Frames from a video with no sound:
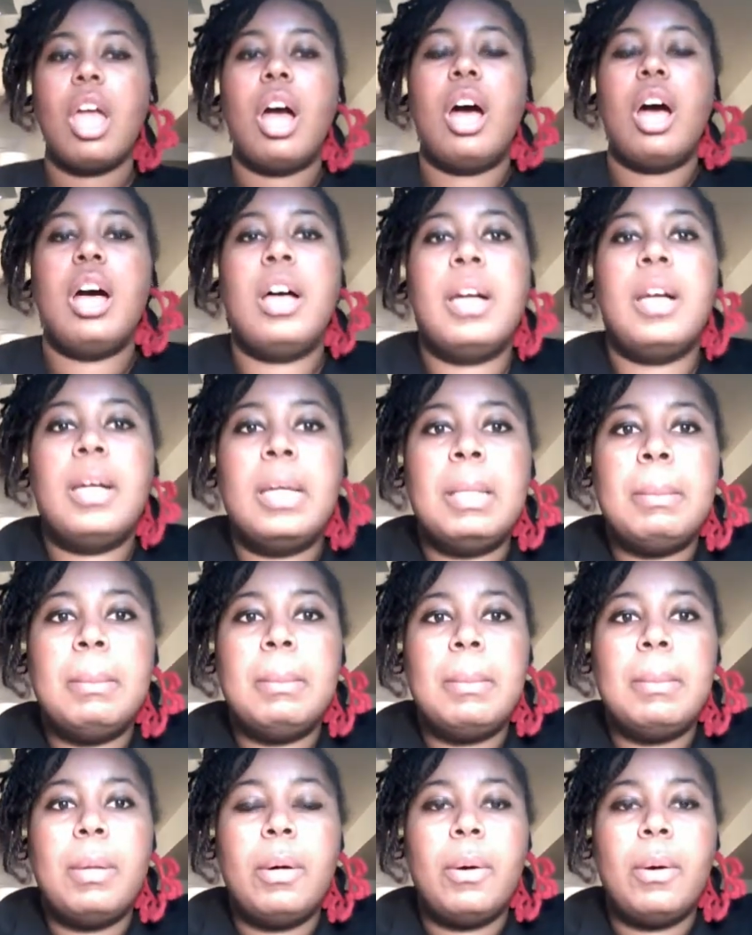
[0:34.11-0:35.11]

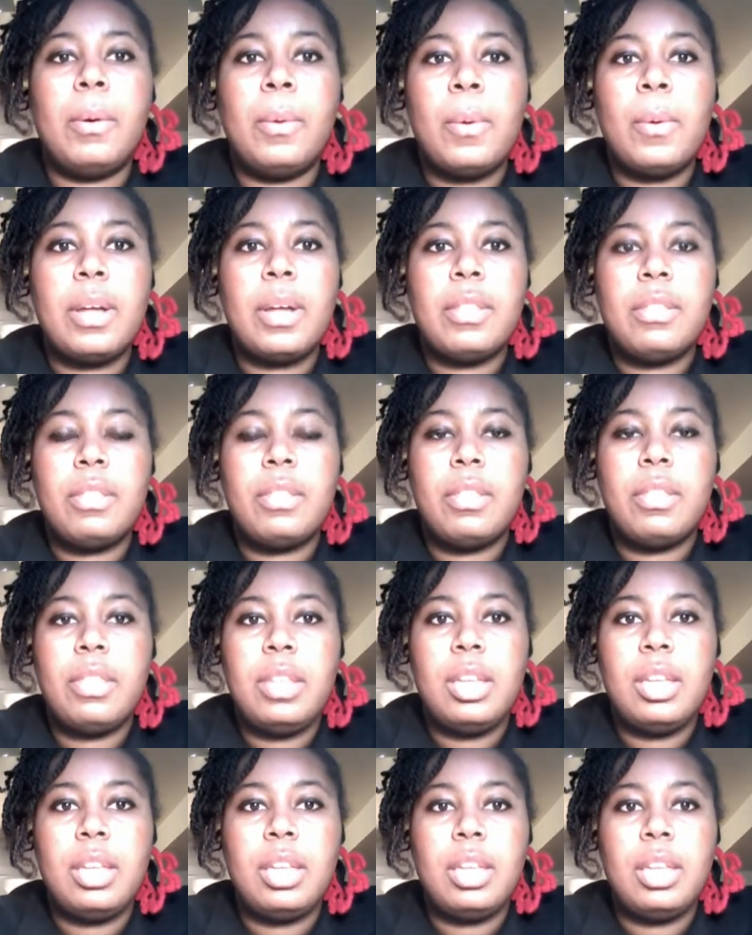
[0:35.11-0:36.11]
on
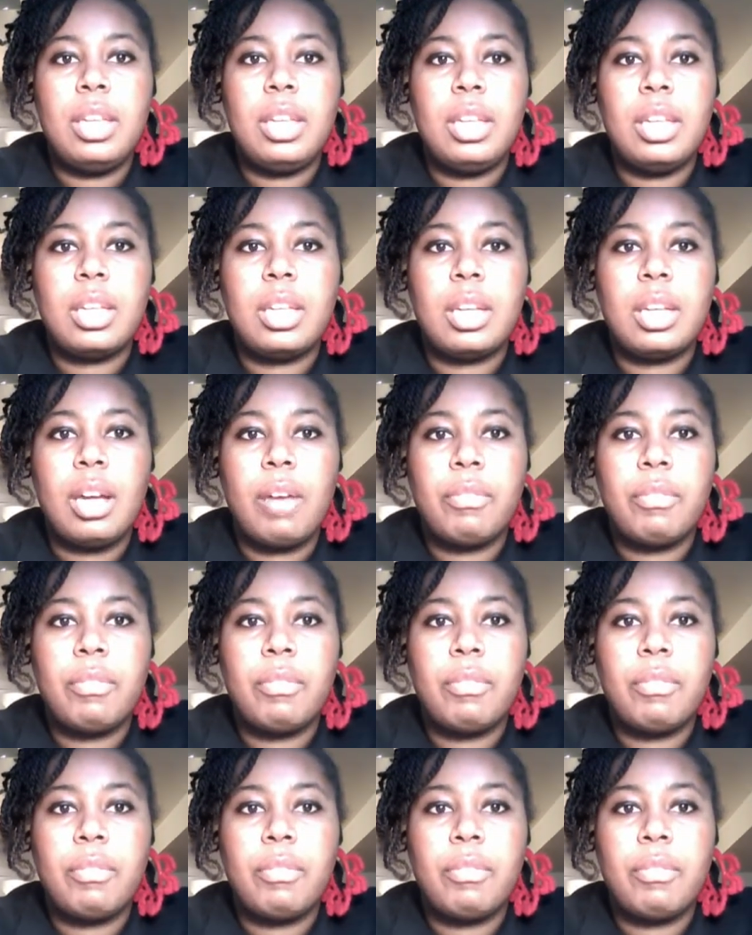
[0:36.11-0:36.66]
the